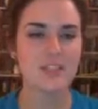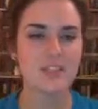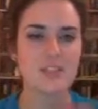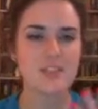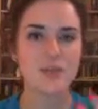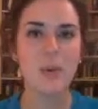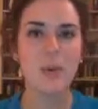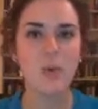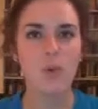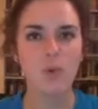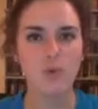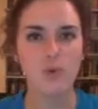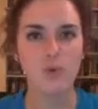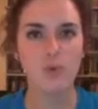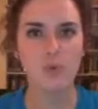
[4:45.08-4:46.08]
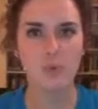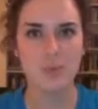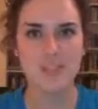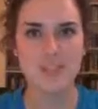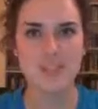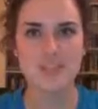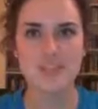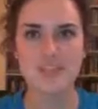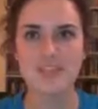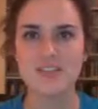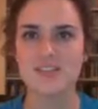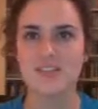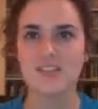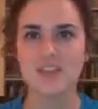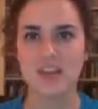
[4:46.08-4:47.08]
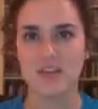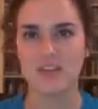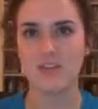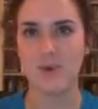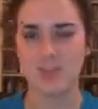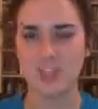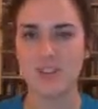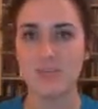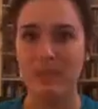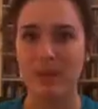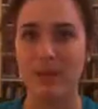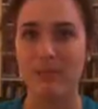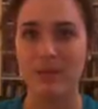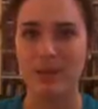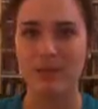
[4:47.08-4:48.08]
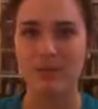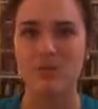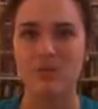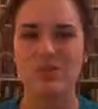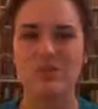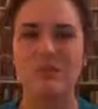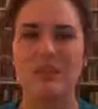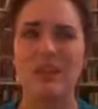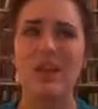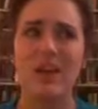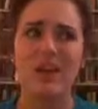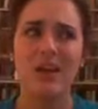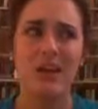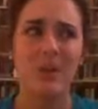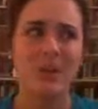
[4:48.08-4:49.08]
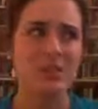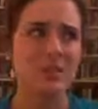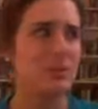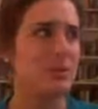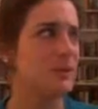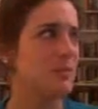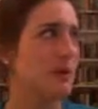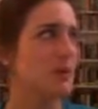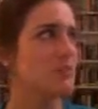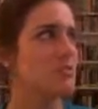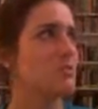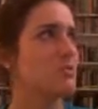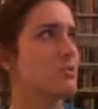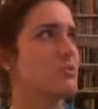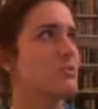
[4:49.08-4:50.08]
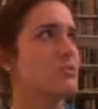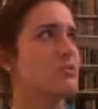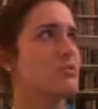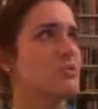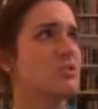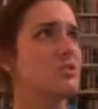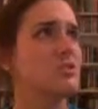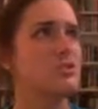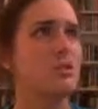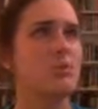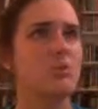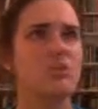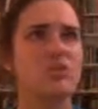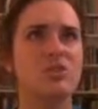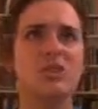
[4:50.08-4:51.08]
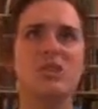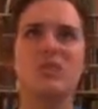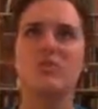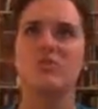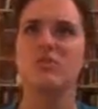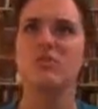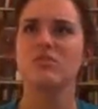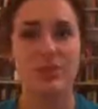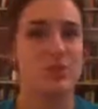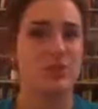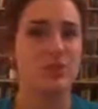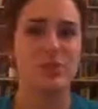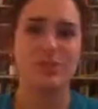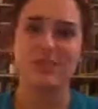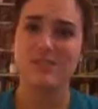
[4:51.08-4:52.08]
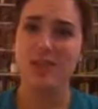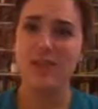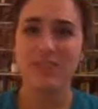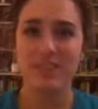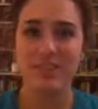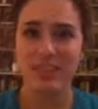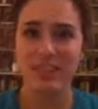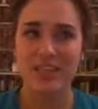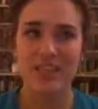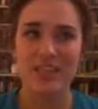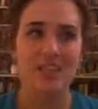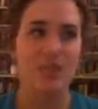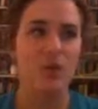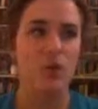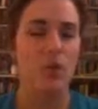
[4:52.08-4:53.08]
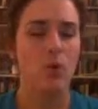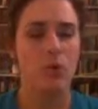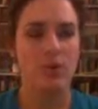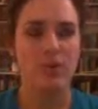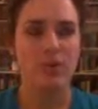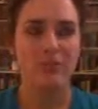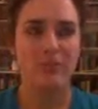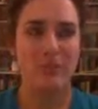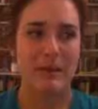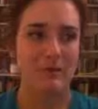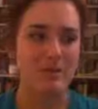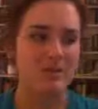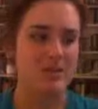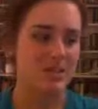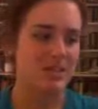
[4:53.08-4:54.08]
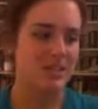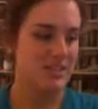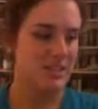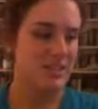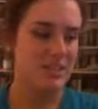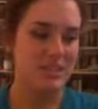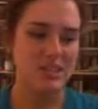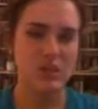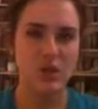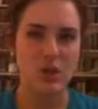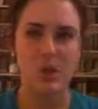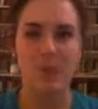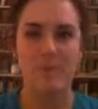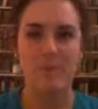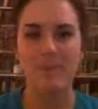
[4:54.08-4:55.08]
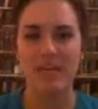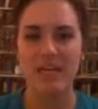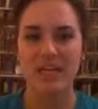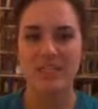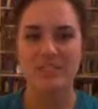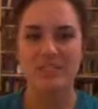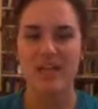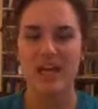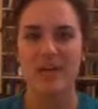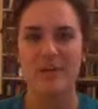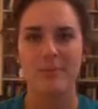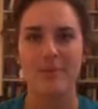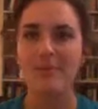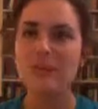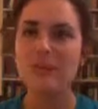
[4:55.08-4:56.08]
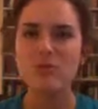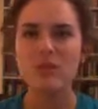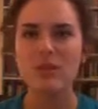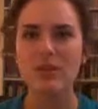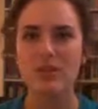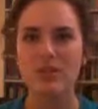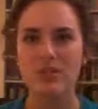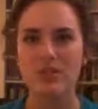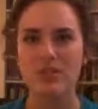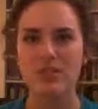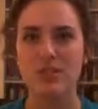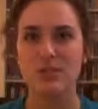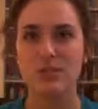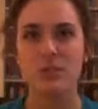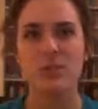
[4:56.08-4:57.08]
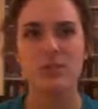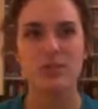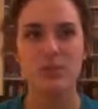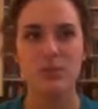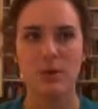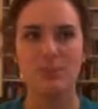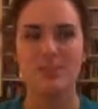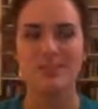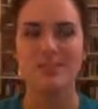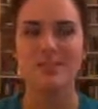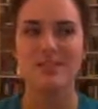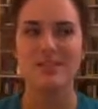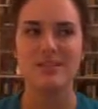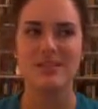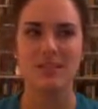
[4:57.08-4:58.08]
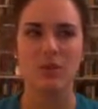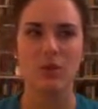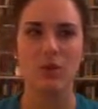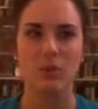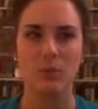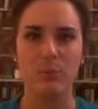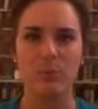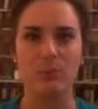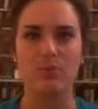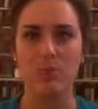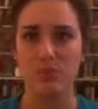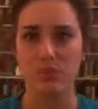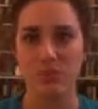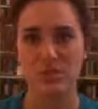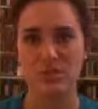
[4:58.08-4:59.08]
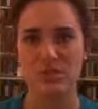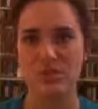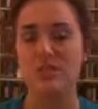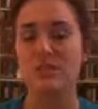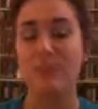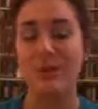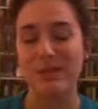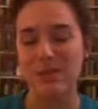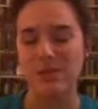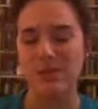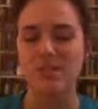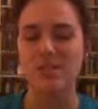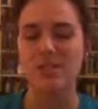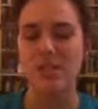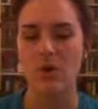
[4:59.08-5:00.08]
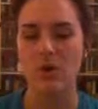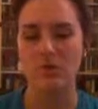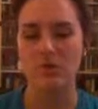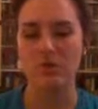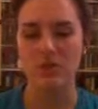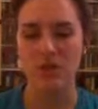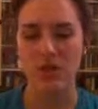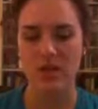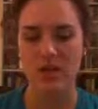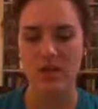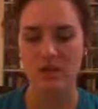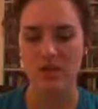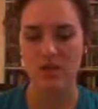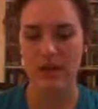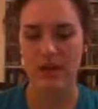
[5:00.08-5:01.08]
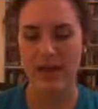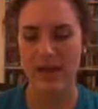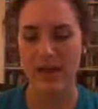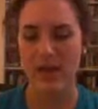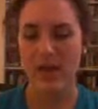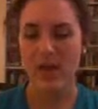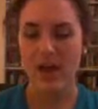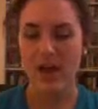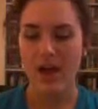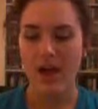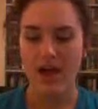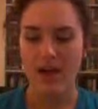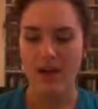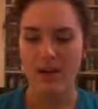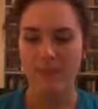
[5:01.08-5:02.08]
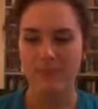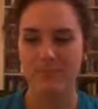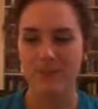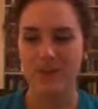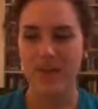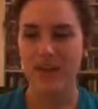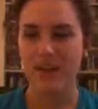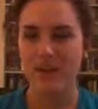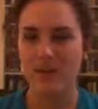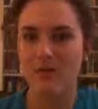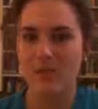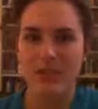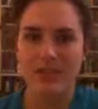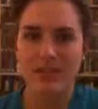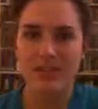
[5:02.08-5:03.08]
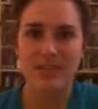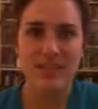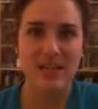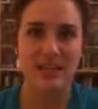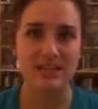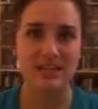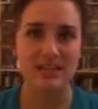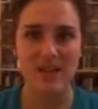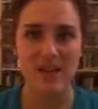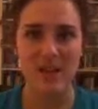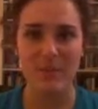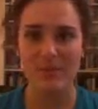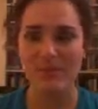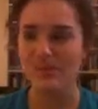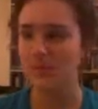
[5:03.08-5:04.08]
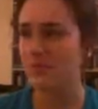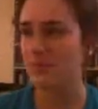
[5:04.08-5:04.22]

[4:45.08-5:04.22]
support local businesses instead of going to big box stores. I mean, going to big box stores is just so much easier. The stores is definitely easier. Ordering from Amazon is easier, but I think it's really important to support small businesses and local bookstores especially, so I'm going to try and do that. And I'm really excited to talk about some